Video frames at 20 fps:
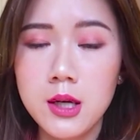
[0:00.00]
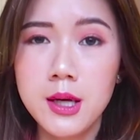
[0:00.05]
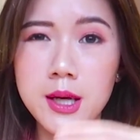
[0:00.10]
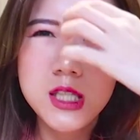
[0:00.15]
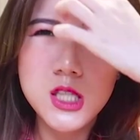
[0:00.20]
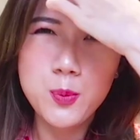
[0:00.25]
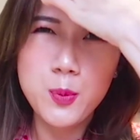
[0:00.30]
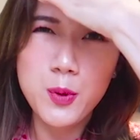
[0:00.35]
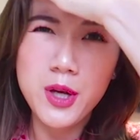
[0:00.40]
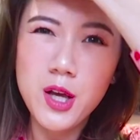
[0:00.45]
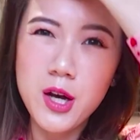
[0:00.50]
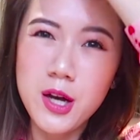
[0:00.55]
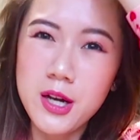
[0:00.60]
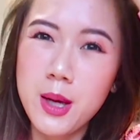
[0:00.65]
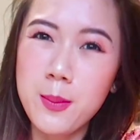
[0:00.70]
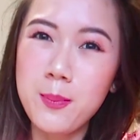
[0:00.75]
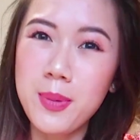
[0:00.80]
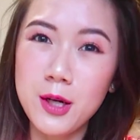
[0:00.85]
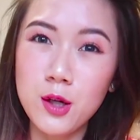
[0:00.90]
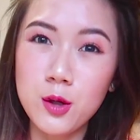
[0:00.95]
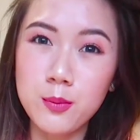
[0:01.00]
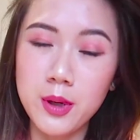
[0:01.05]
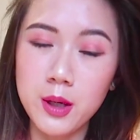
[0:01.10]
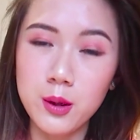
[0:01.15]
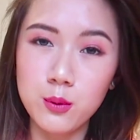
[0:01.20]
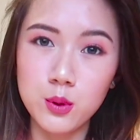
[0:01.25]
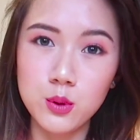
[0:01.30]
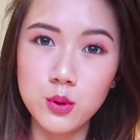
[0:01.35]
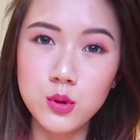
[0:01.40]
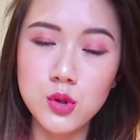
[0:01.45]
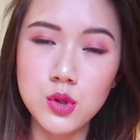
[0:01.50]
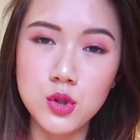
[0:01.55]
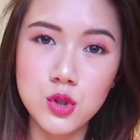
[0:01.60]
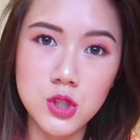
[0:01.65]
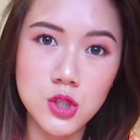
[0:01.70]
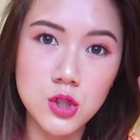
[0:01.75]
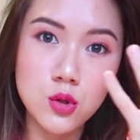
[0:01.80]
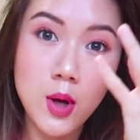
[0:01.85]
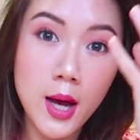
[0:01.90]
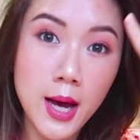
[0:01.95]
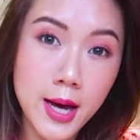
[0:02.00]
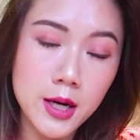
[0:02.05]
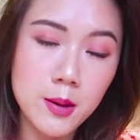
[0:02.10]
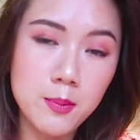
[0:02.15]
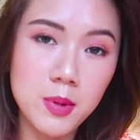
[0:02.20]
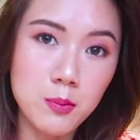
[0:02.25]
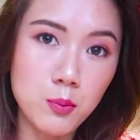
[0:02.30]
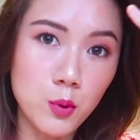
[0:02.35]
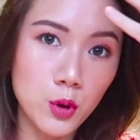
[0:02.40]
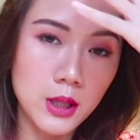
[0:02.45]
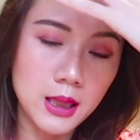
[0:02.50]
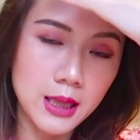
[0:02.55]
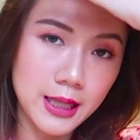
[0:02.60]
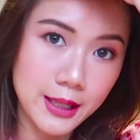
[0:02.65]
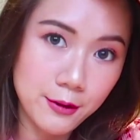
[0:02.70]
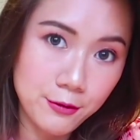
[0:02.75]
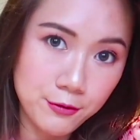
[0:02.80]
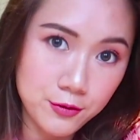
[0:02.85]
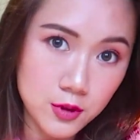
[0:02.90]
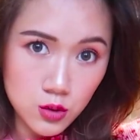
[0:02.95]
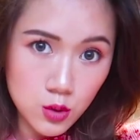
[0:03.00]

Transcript: spray on a bit on my roots just to add a bit more lift.